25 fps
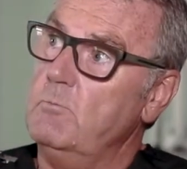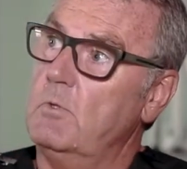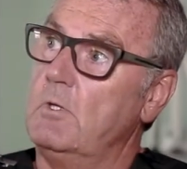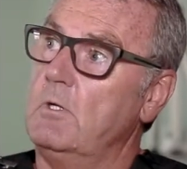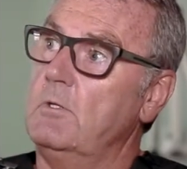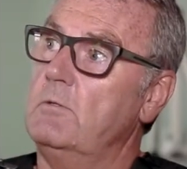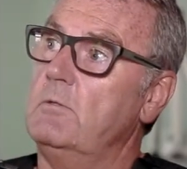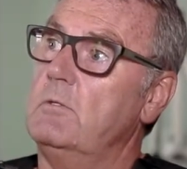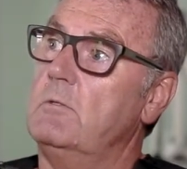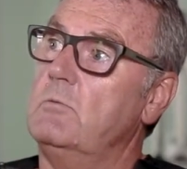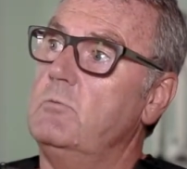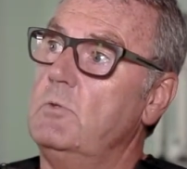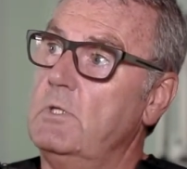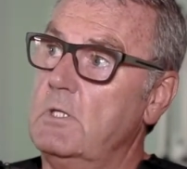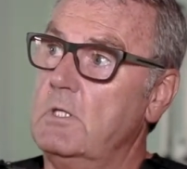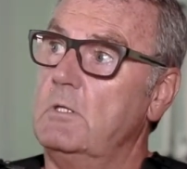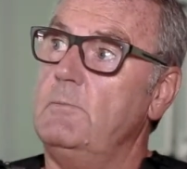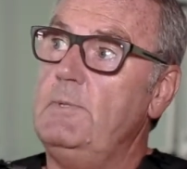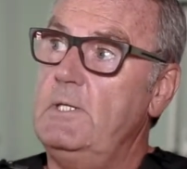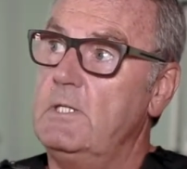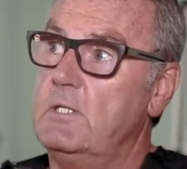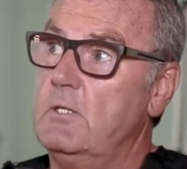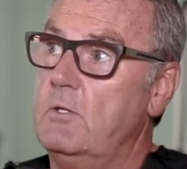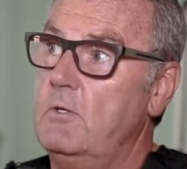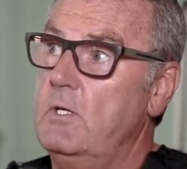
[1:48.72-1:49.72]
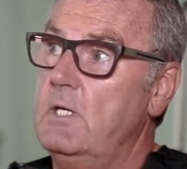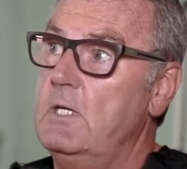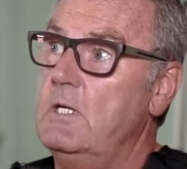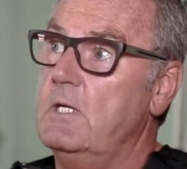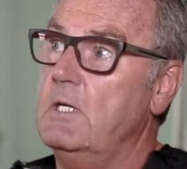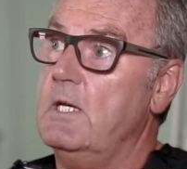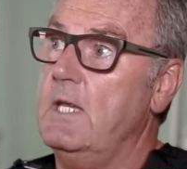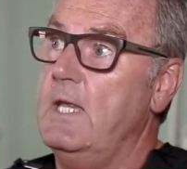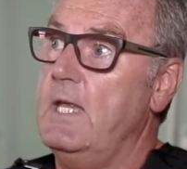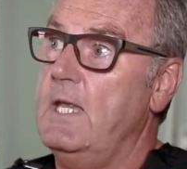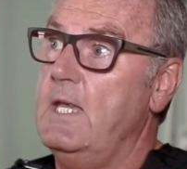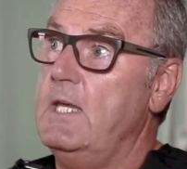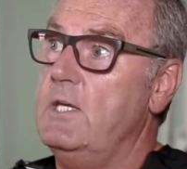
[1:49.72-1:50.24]
one we're going to be doing
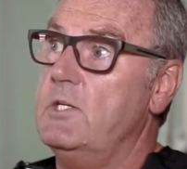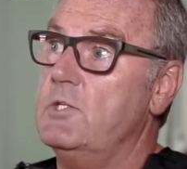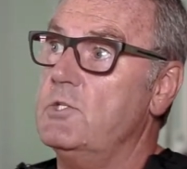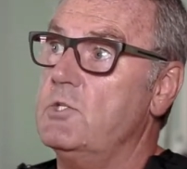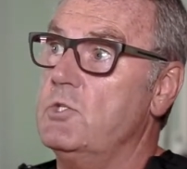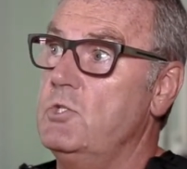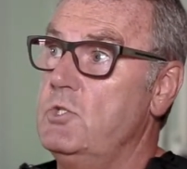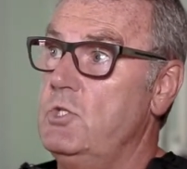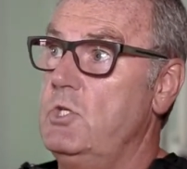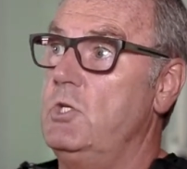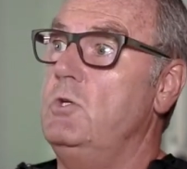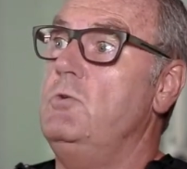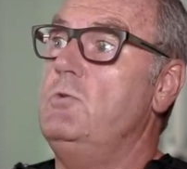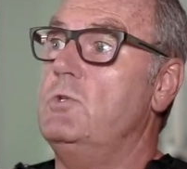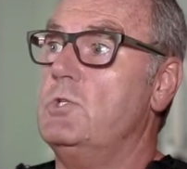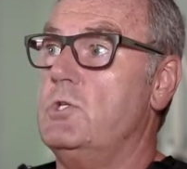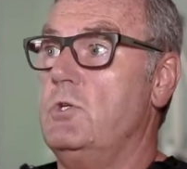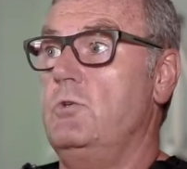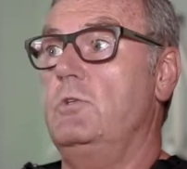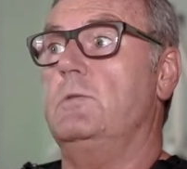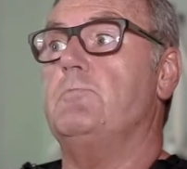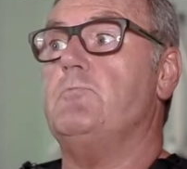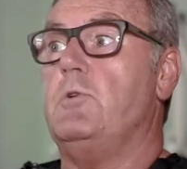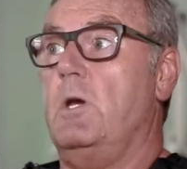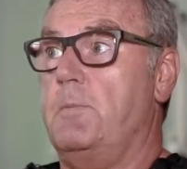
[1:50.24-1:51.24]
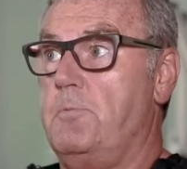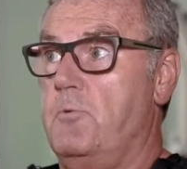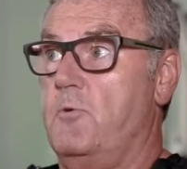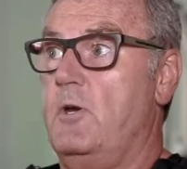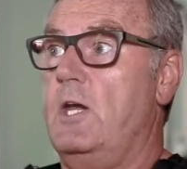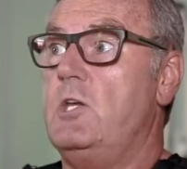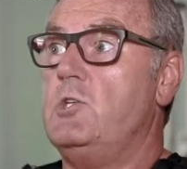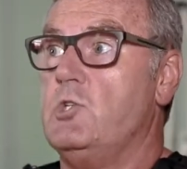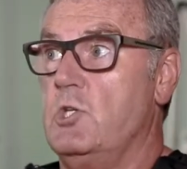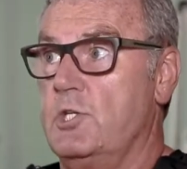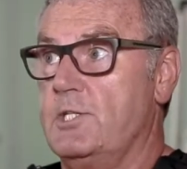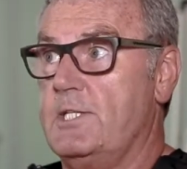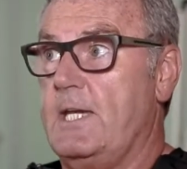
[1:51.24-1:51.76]
is new tooth
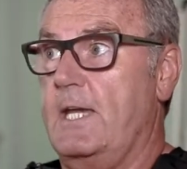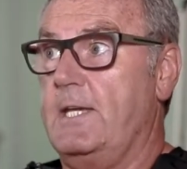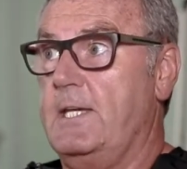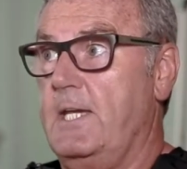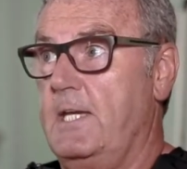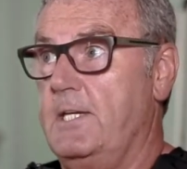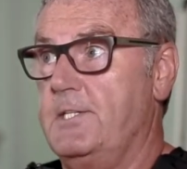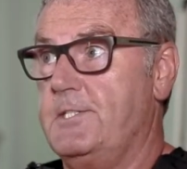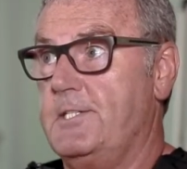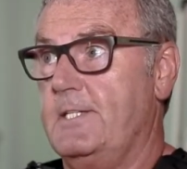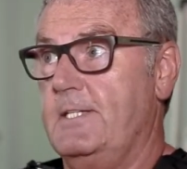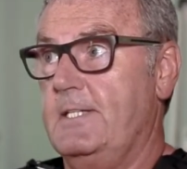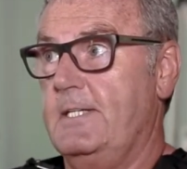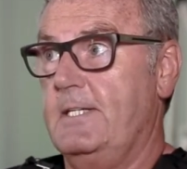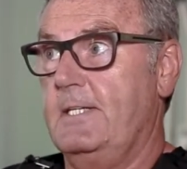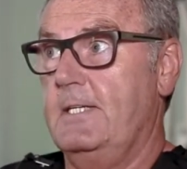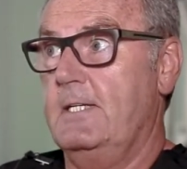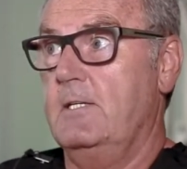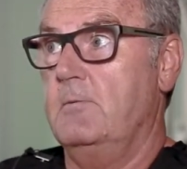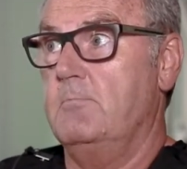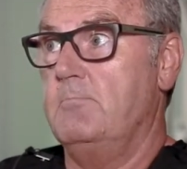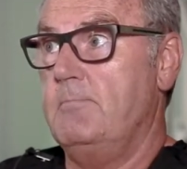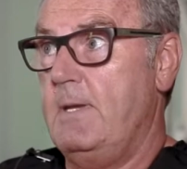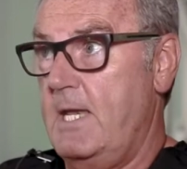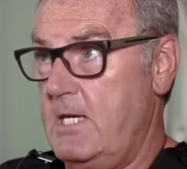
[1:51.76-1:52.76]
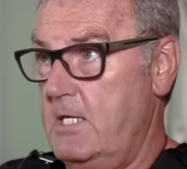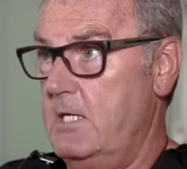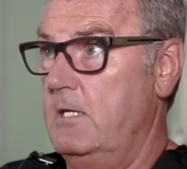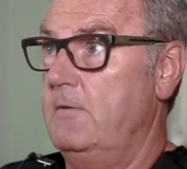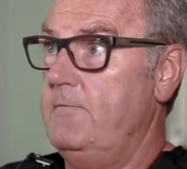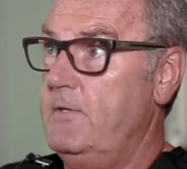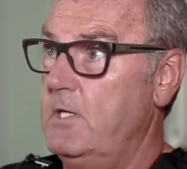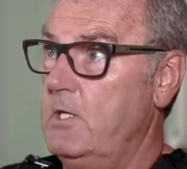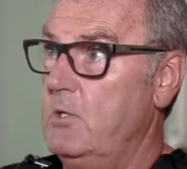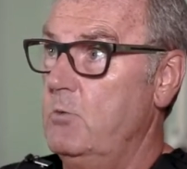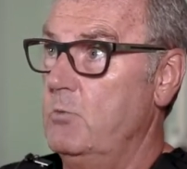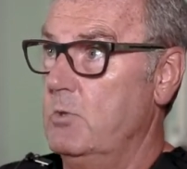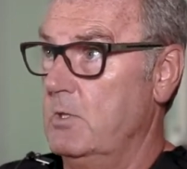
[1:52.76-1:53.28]
preparation techniques. Many of
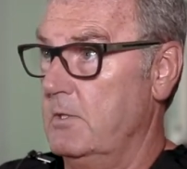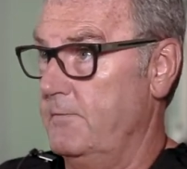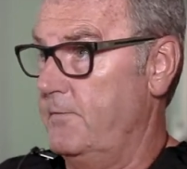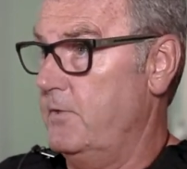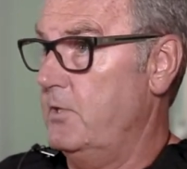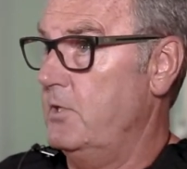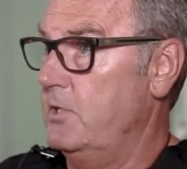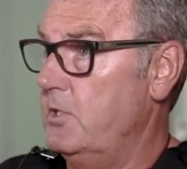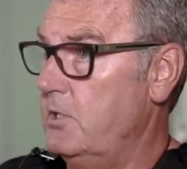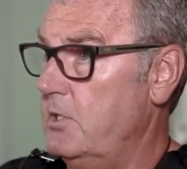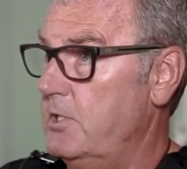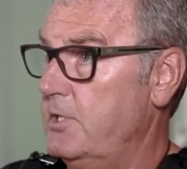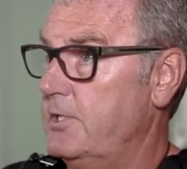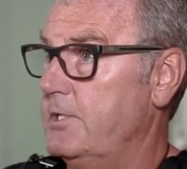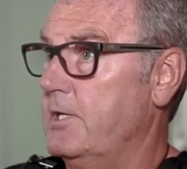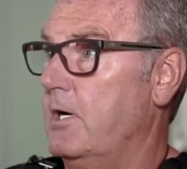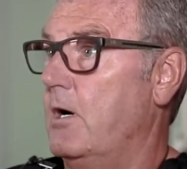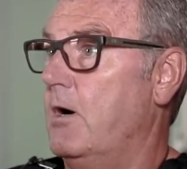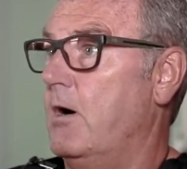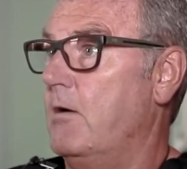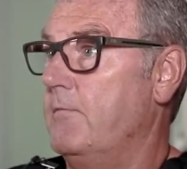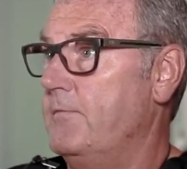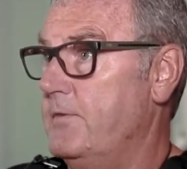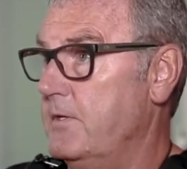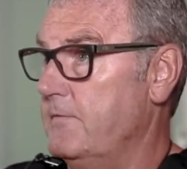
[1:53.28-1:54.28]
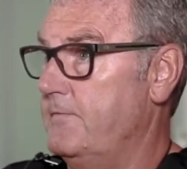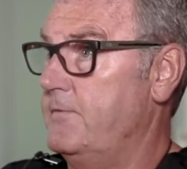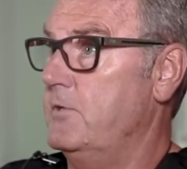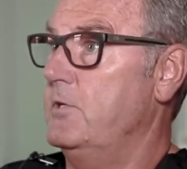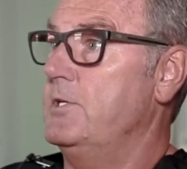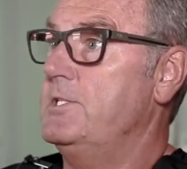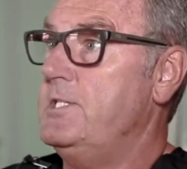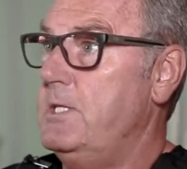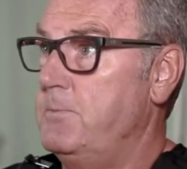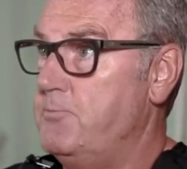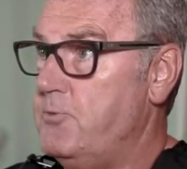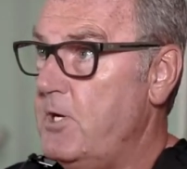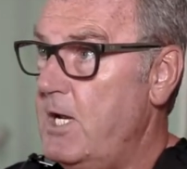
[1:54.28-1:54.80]
you will have heard of the
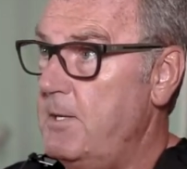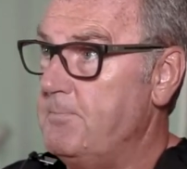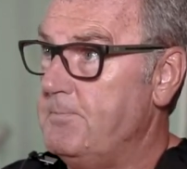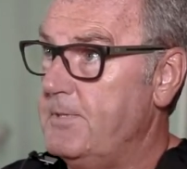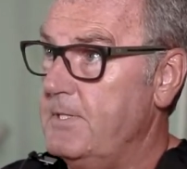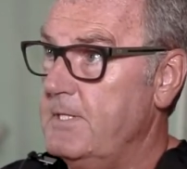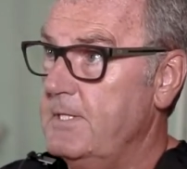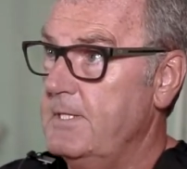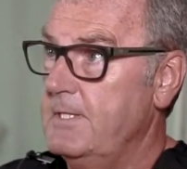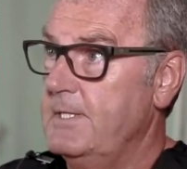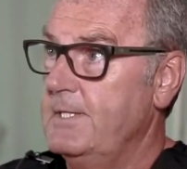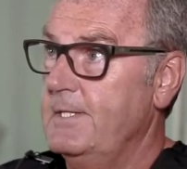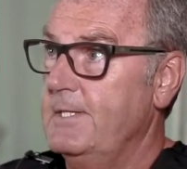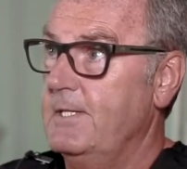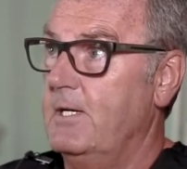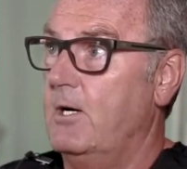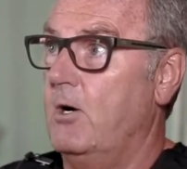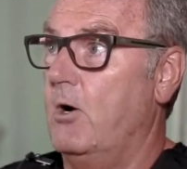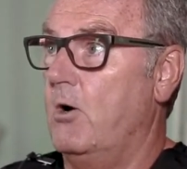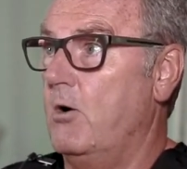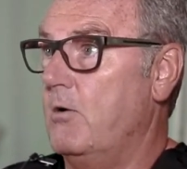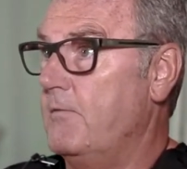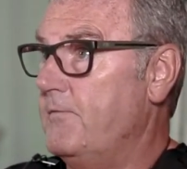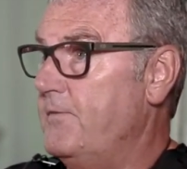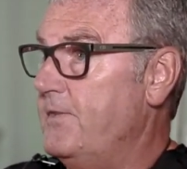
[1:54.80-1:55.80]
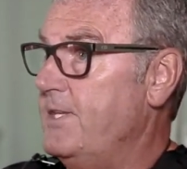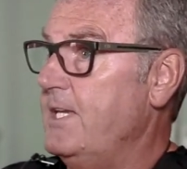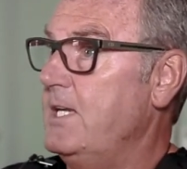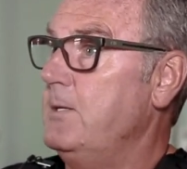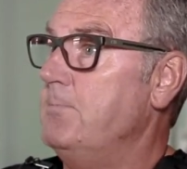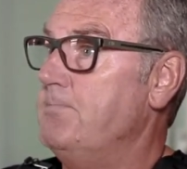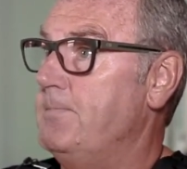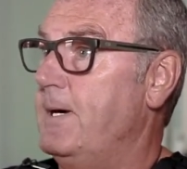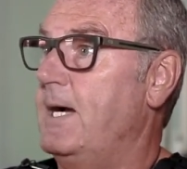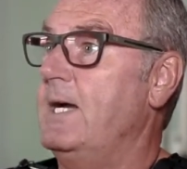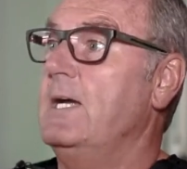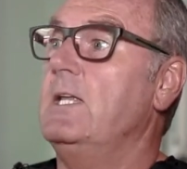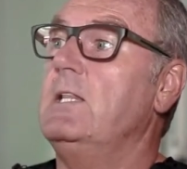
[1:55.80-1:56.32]
VertiPrep, of the
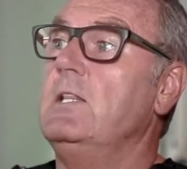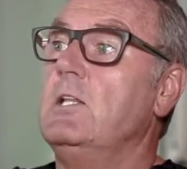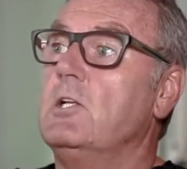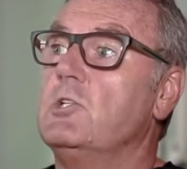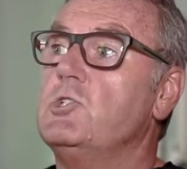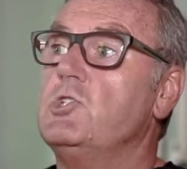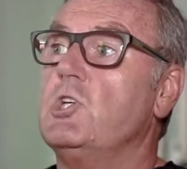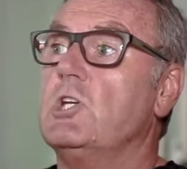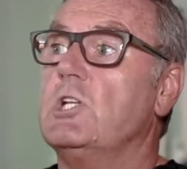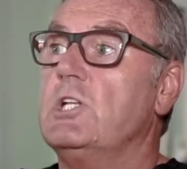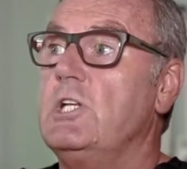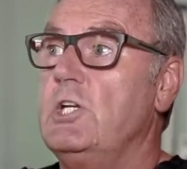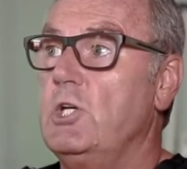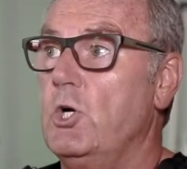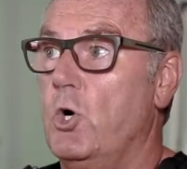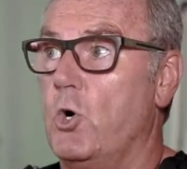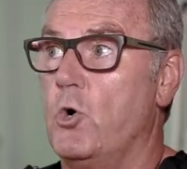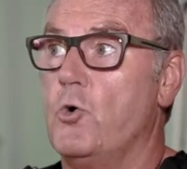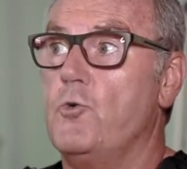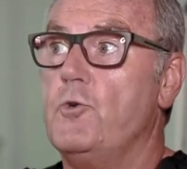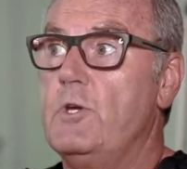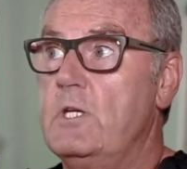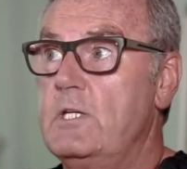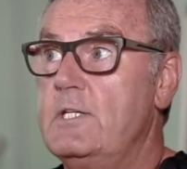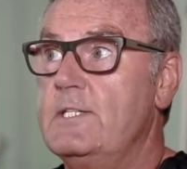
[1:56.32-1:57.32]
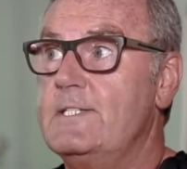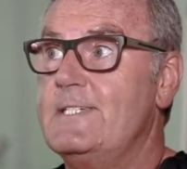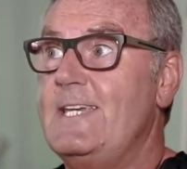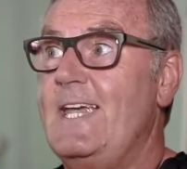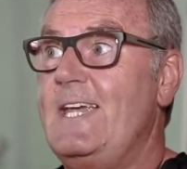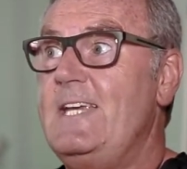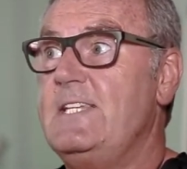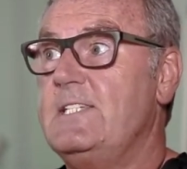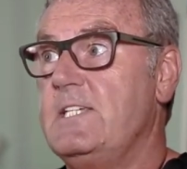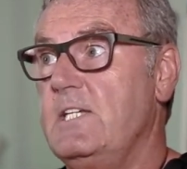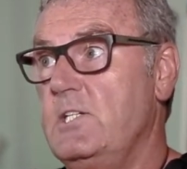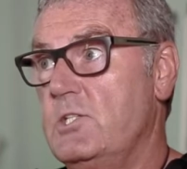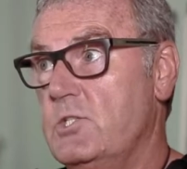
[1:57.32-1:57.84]
biologically
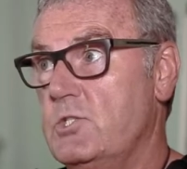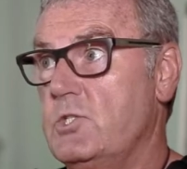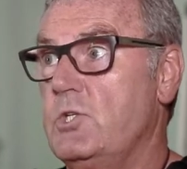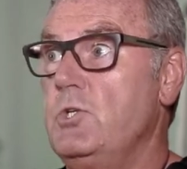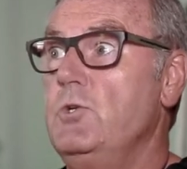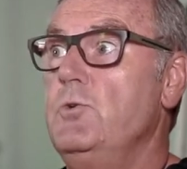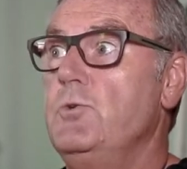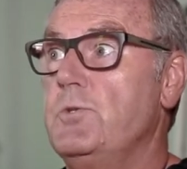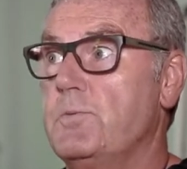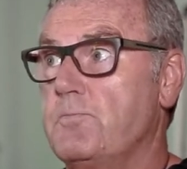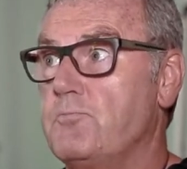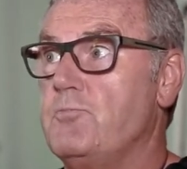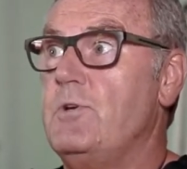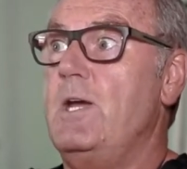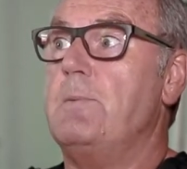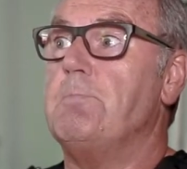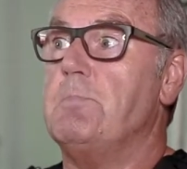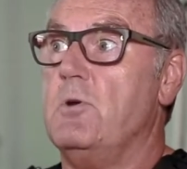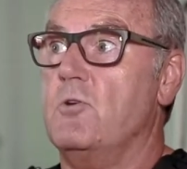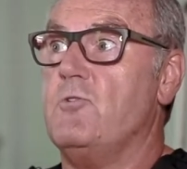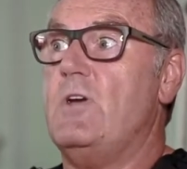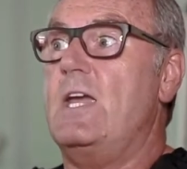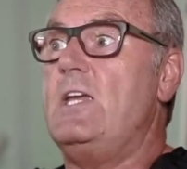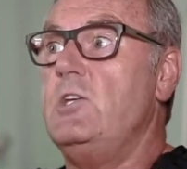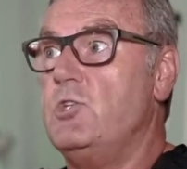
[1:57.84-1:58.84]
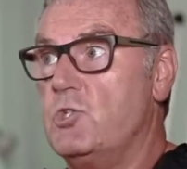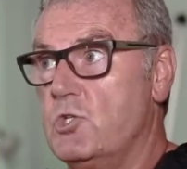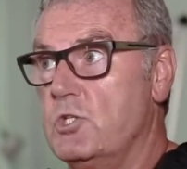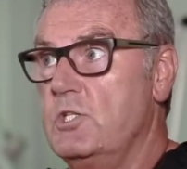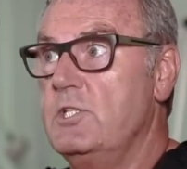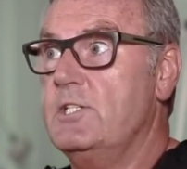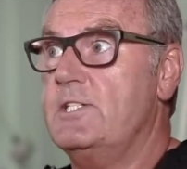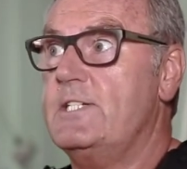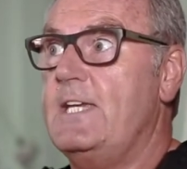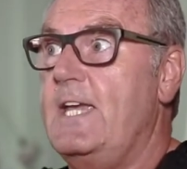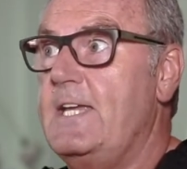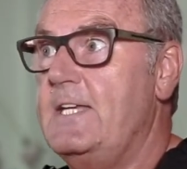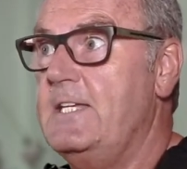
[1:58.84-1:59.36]
orientated tooth preparation
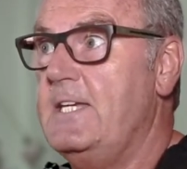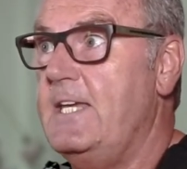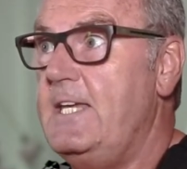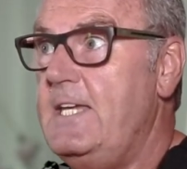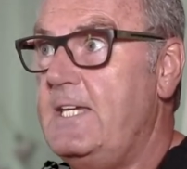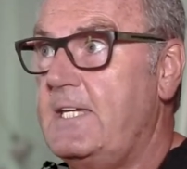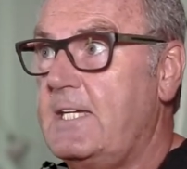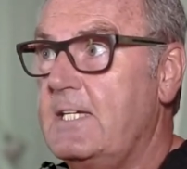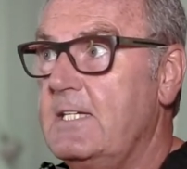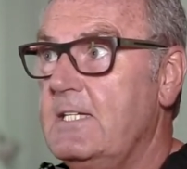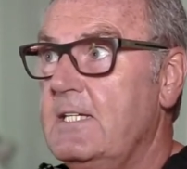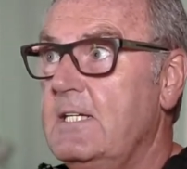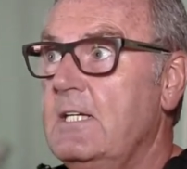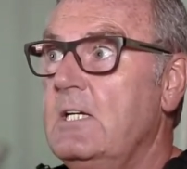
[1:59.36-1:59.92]
technique.